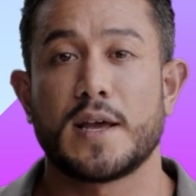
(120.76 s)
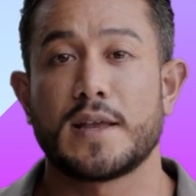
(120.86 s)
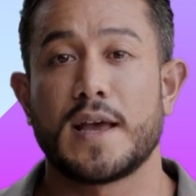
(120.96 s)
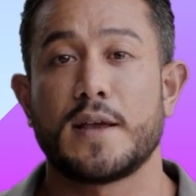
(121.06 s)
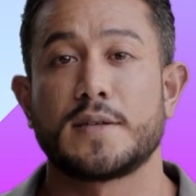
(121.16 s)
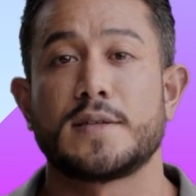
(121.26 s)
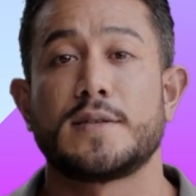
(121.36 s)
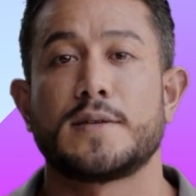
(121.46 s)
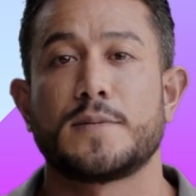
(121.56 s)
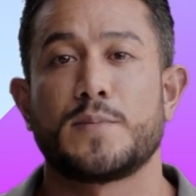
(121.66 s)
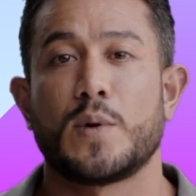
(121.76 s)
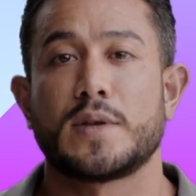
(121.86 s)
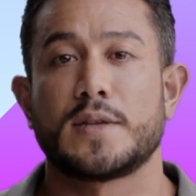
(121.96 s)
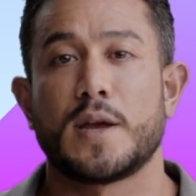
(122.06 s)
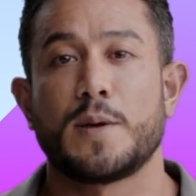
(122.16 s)
analysis,
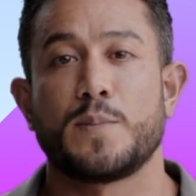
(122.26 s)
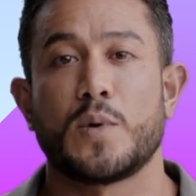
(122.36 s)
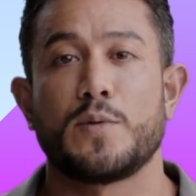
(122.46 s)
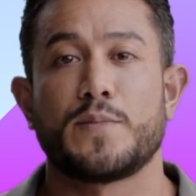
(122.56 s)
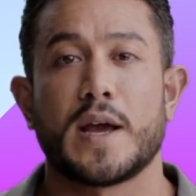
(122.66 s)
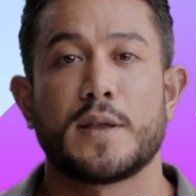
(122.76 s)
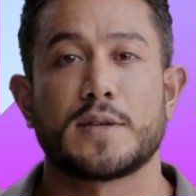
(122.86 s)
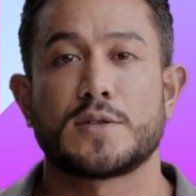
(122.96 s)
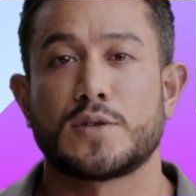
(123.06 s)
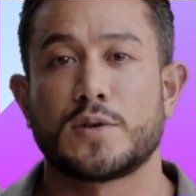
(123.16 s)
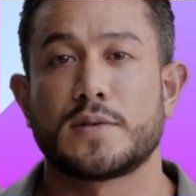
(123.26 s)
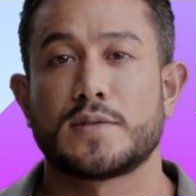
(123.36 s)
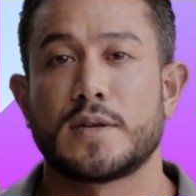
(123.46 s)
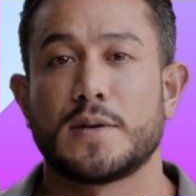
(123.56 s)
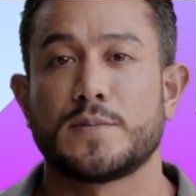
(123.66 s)
focusing on profiling
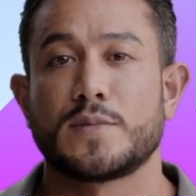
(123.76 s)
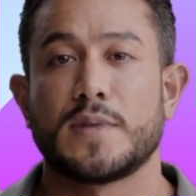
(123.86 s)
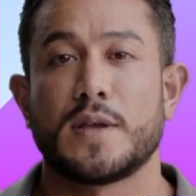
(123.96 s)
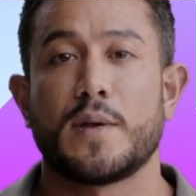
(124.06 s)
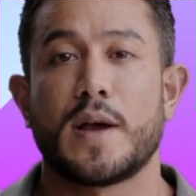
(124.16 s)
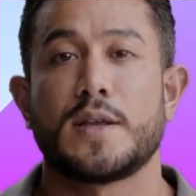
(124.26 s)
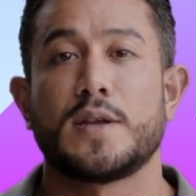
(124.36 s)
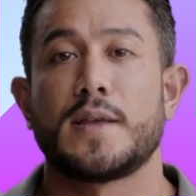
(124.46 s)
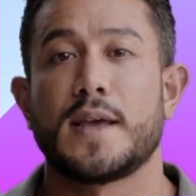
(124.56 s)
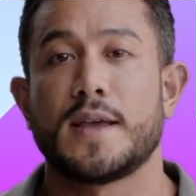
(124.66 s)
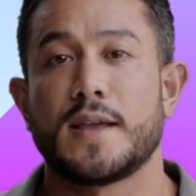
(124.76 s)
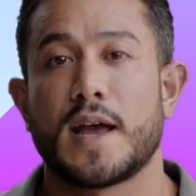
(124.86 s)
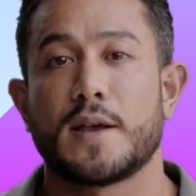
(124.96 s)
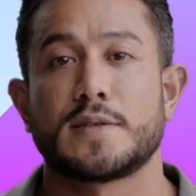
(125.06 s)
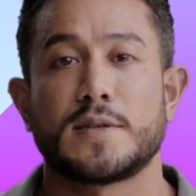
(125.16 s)
students through the collection and
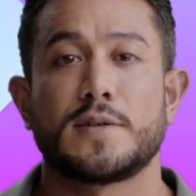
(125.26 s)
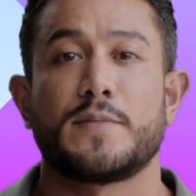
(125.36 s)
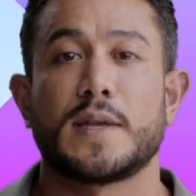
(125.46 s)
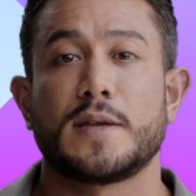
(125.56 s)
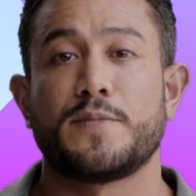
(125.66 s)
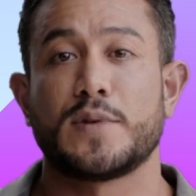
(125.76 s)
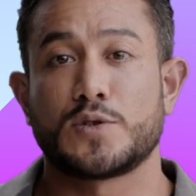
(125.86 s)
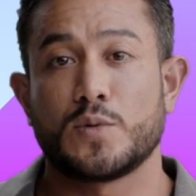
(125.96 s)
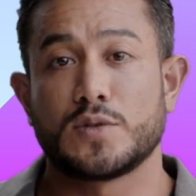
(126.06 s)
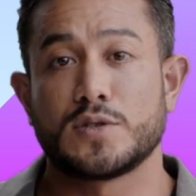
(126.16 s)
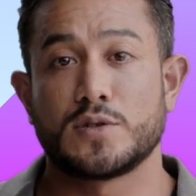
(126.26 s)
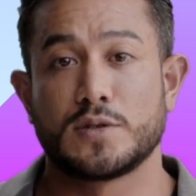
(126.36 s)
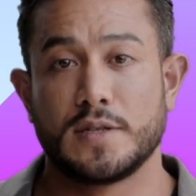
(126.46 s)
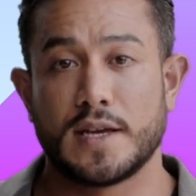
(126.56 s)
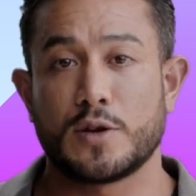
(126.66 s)
analysis of individual
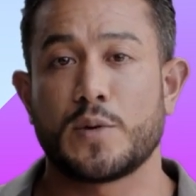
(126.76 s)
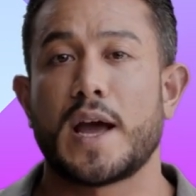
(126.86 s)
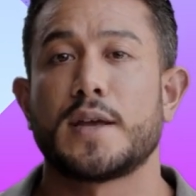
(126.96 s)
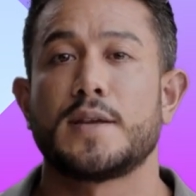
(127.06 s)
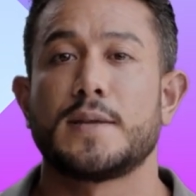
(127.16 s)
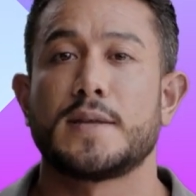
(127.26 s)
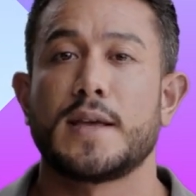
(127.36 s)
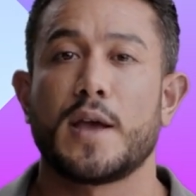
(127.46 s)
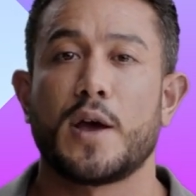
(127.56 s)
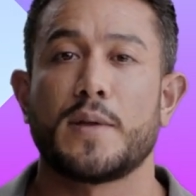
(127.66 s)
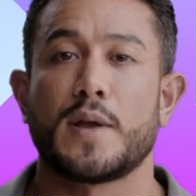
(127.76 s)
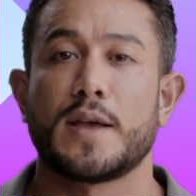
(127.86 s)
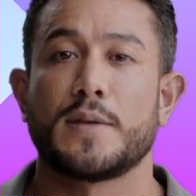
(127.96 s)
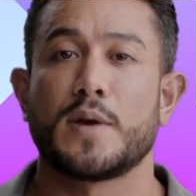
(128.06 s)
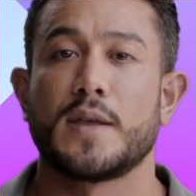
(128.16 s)
student interactions in
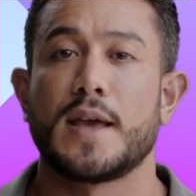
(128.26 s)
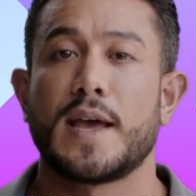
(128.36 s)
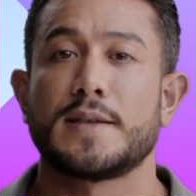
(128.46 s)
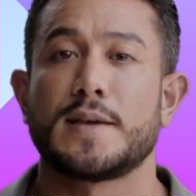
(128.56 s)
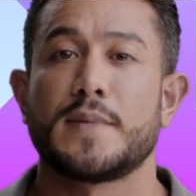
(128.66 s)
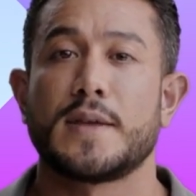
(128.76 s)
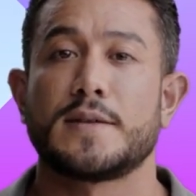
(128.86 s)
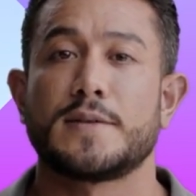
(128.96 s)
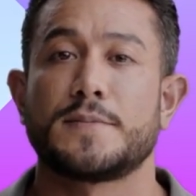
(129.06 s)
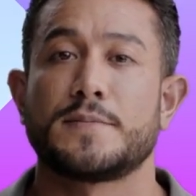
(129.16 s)
online learning activities.